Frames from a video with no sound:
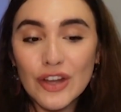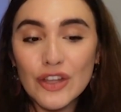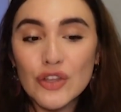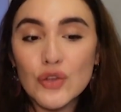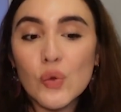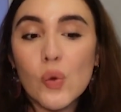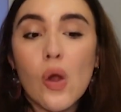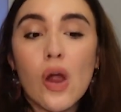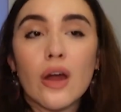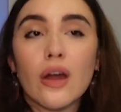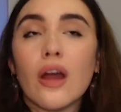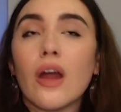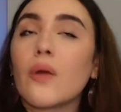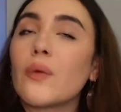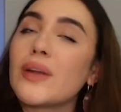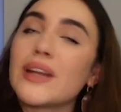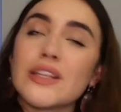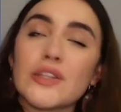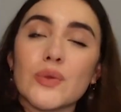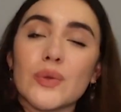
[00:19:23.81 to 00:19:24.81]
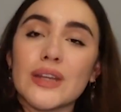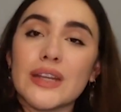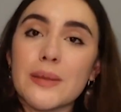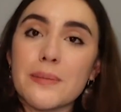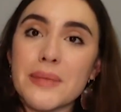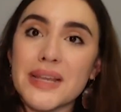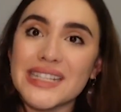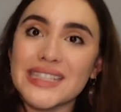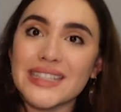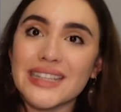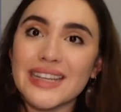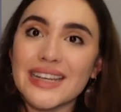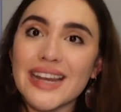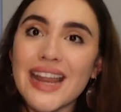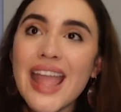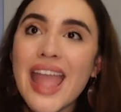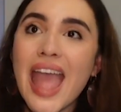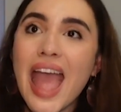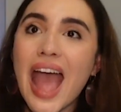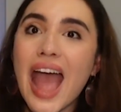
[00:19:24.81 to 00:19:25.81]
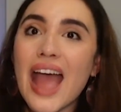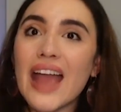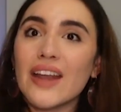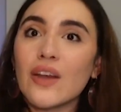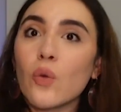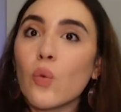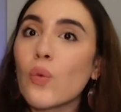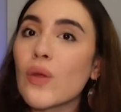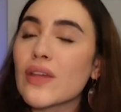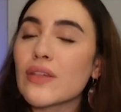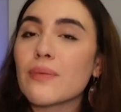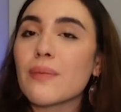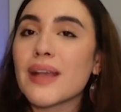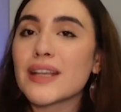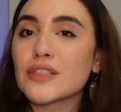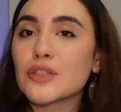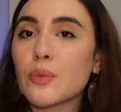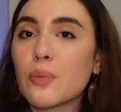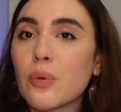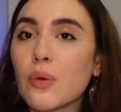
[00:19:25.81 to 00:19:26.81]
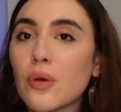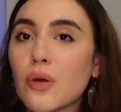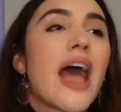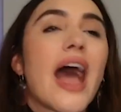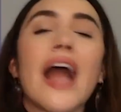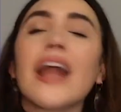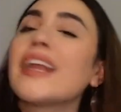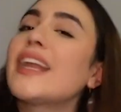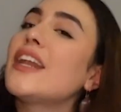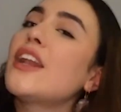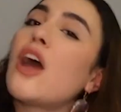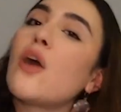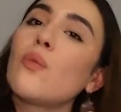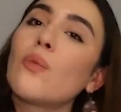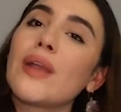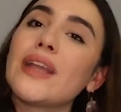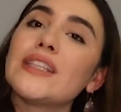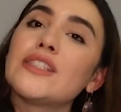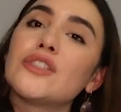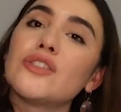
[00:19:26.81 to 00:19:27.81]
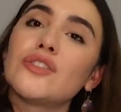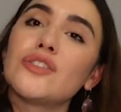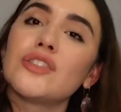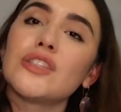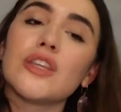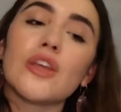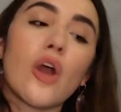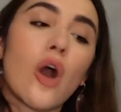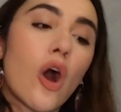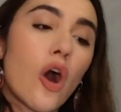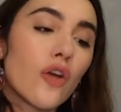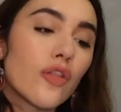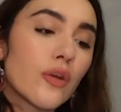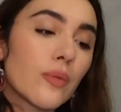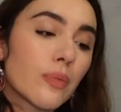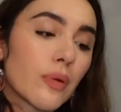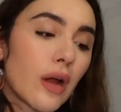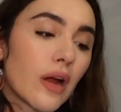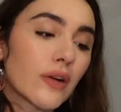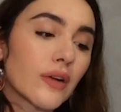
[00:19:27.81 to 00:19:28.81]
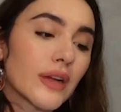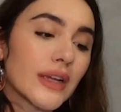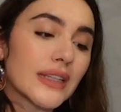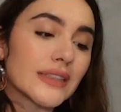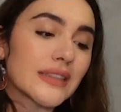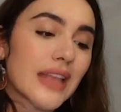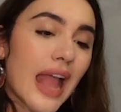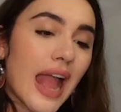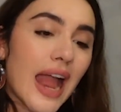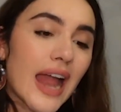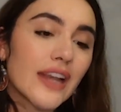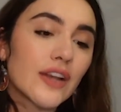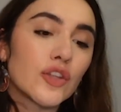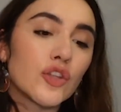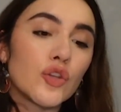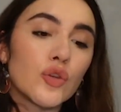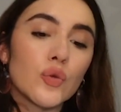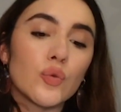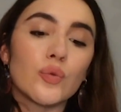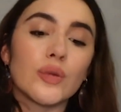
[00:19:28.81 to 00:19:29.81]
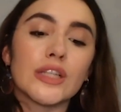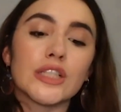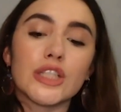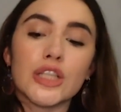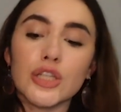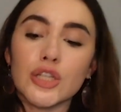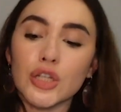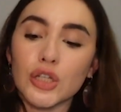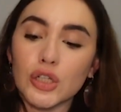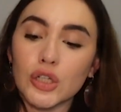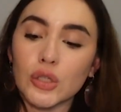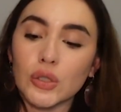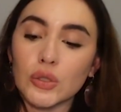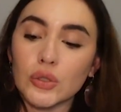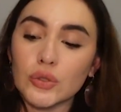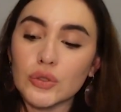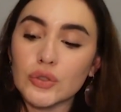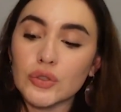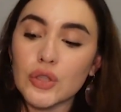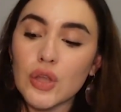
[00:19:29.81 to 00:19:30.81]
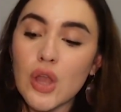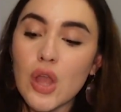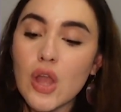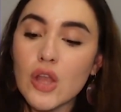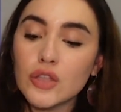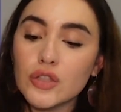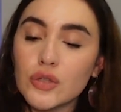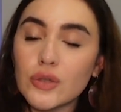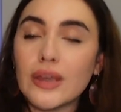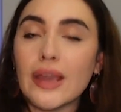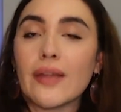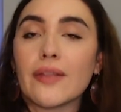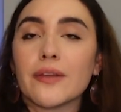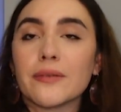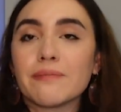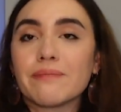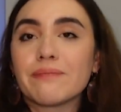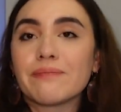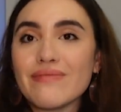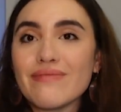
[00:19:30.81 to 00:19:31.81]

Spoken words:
You are already doing amazing, and with my support, I cannot wait to see all the progress and you reaching your goals together.